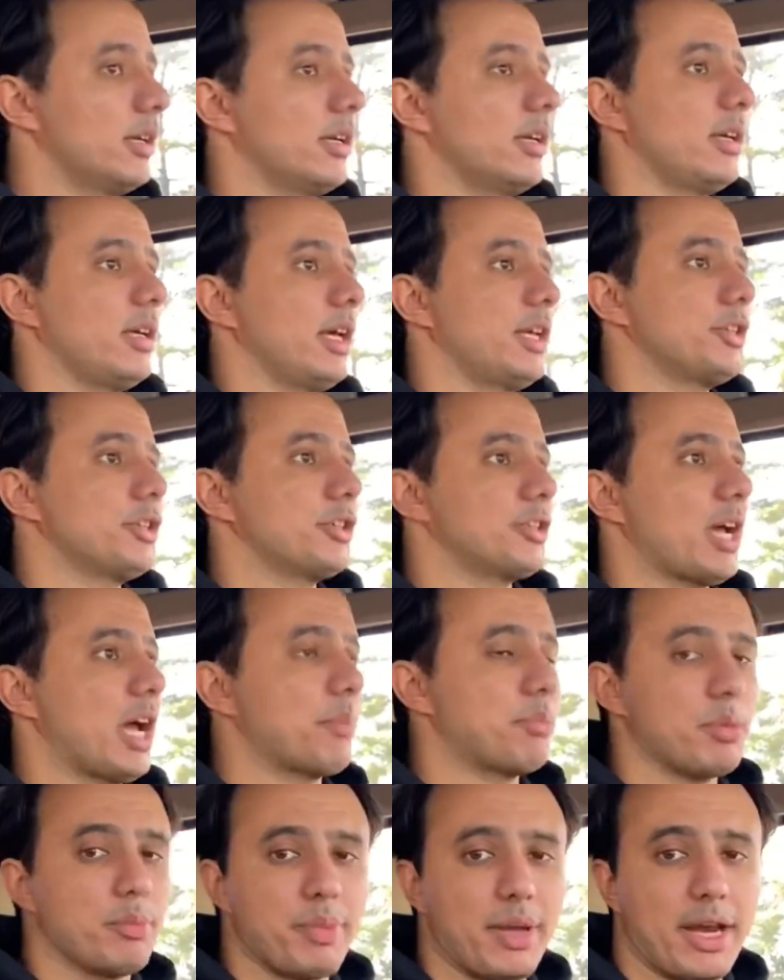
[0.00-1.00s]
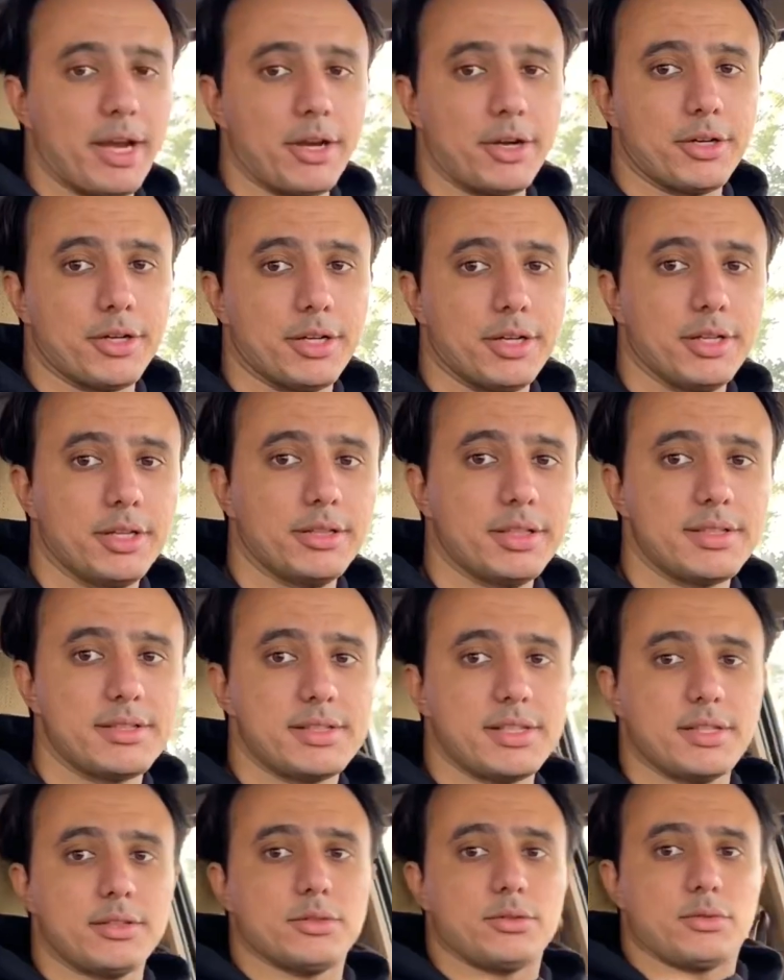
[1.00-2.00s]
and you're not prepared, the
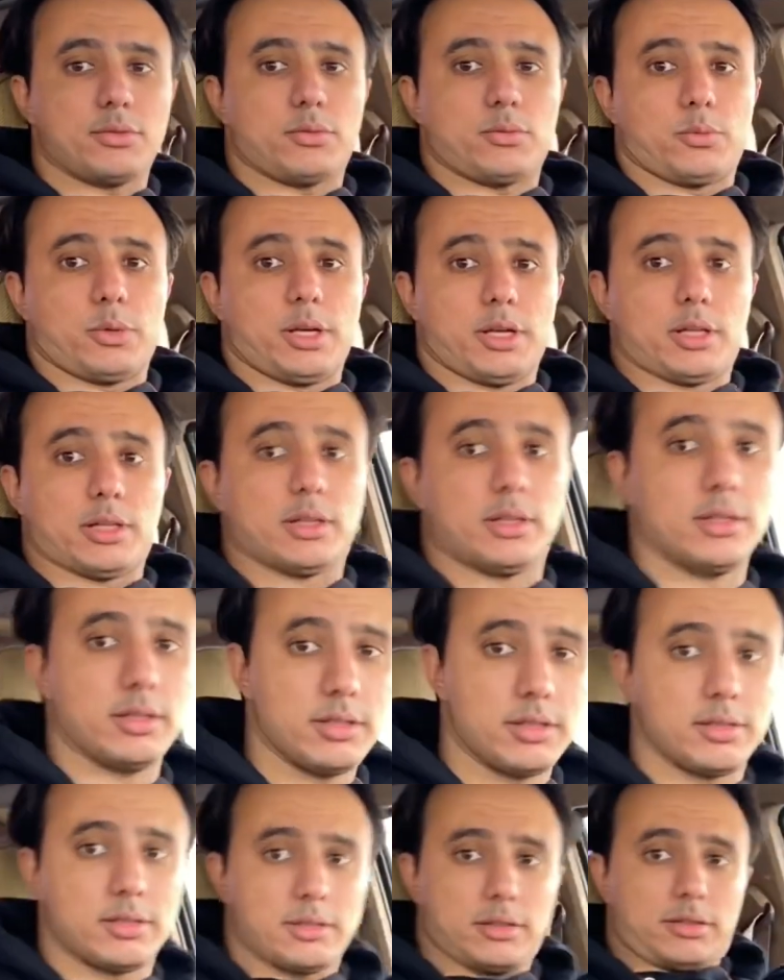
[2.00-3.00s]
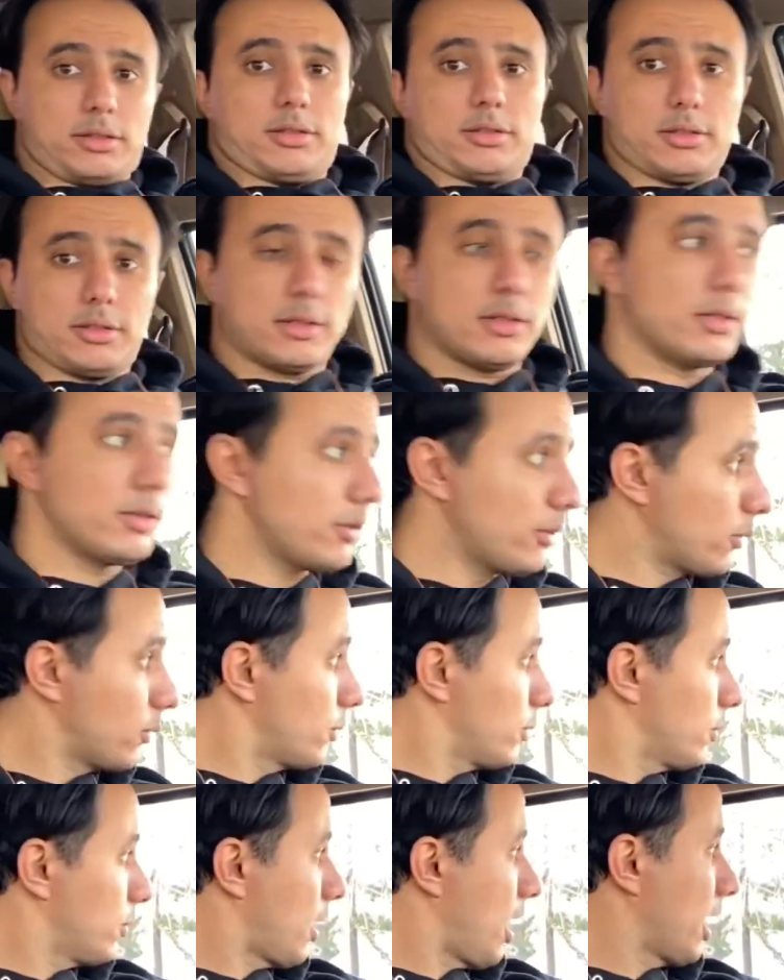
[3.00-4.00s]
seat will
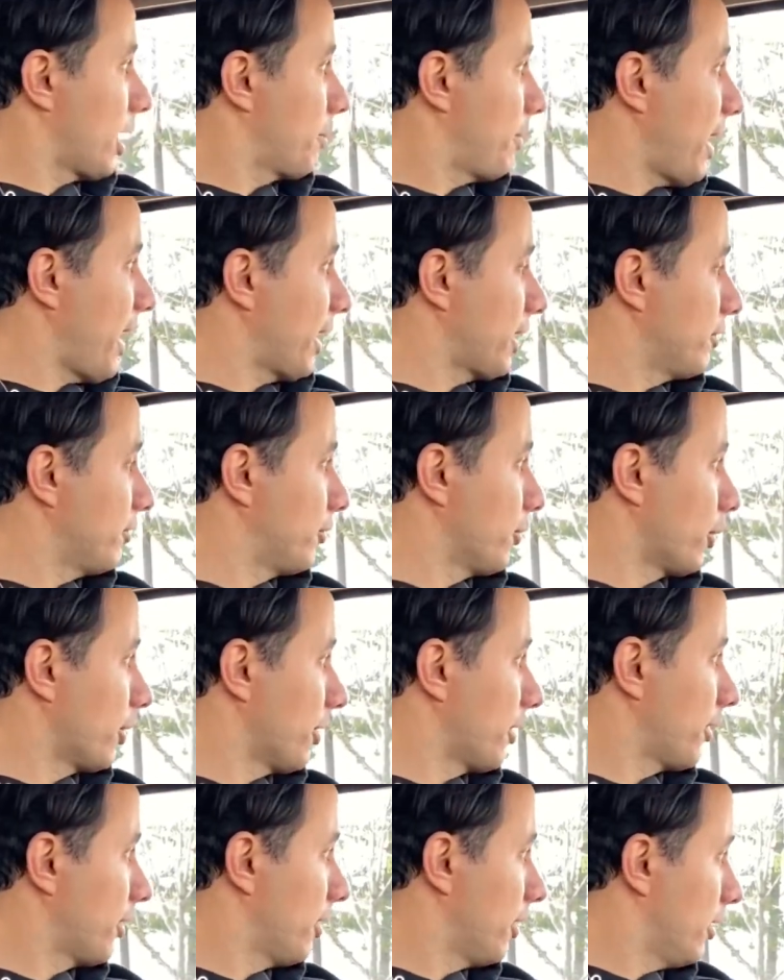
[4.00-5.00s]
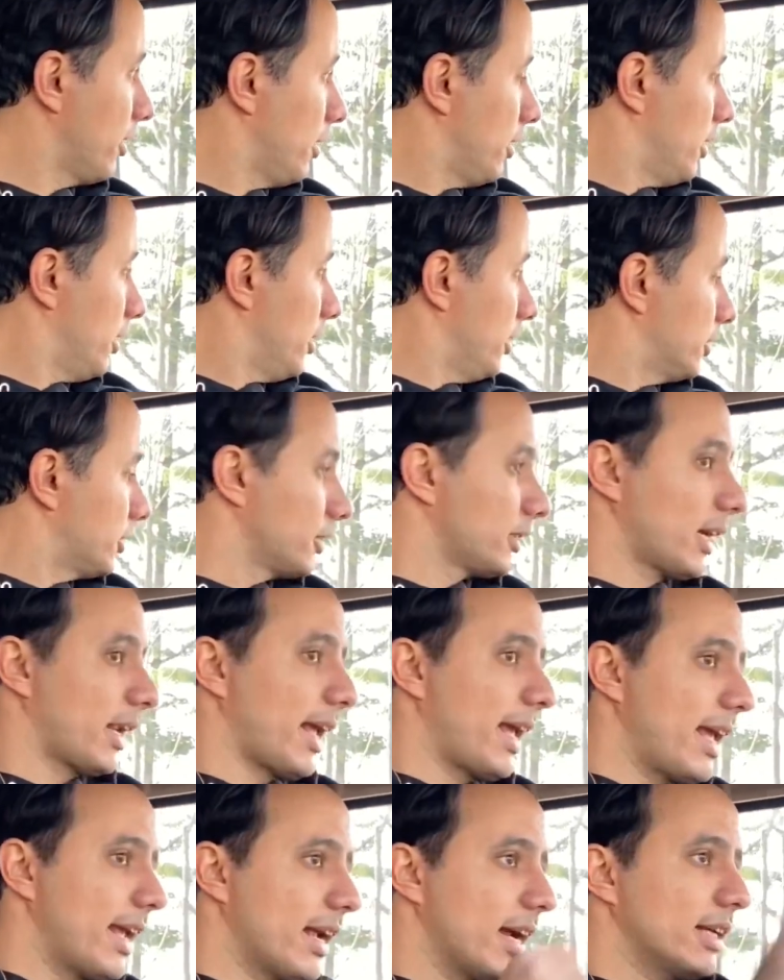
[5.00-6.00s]
rock back and forth. So you gotta
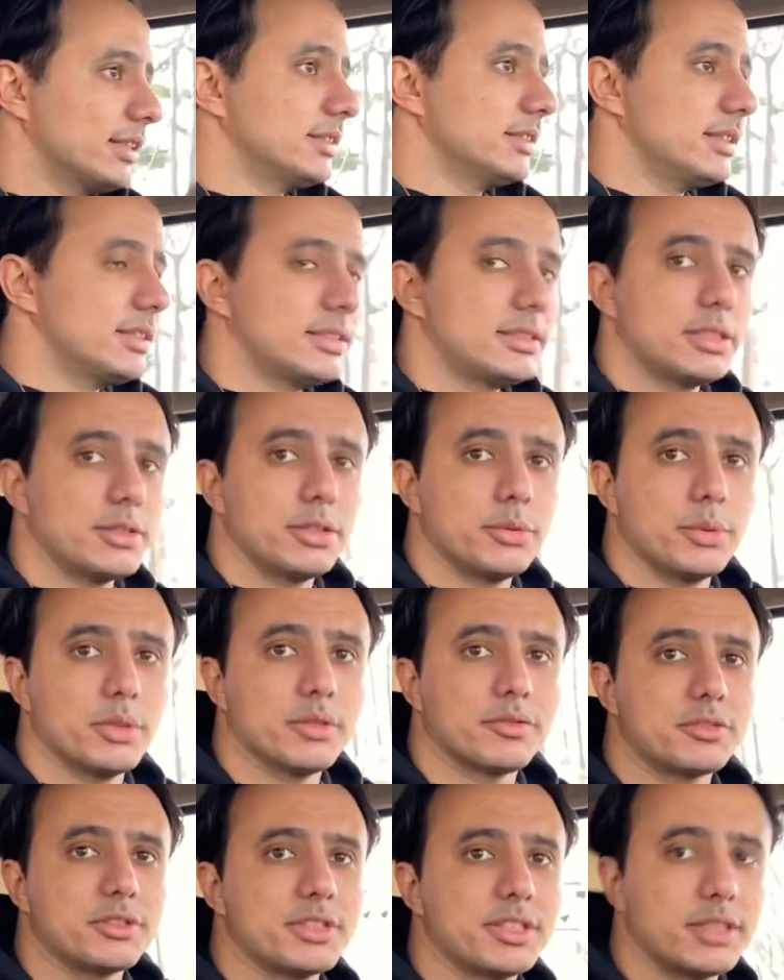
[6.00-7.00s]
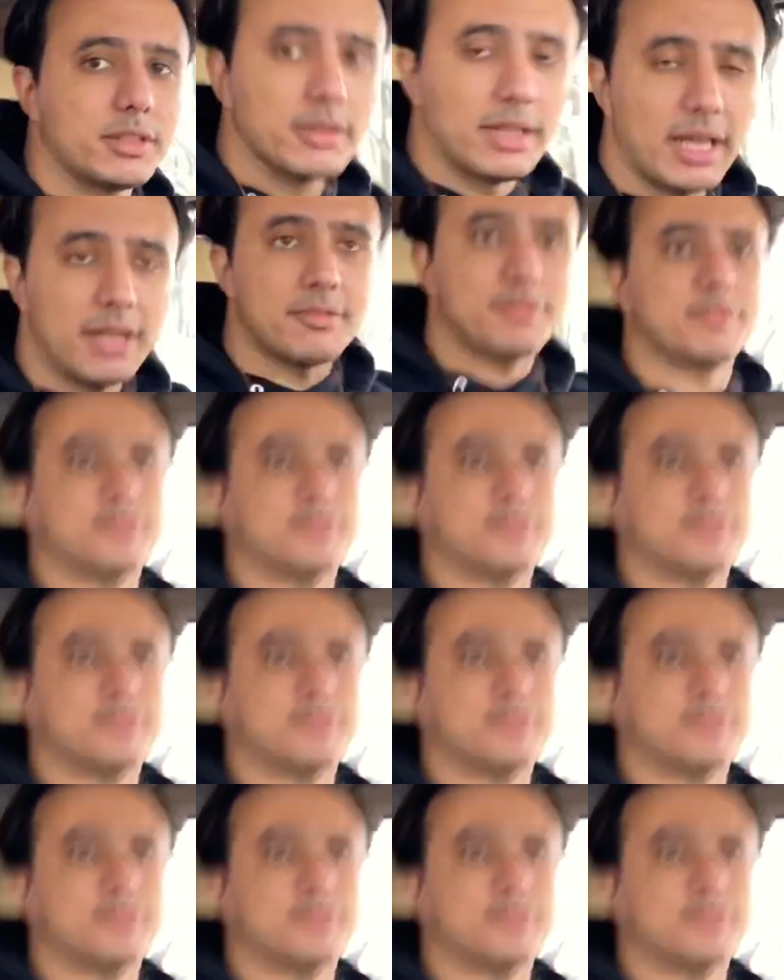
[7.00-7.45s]
hang on to the steering wheel for dear life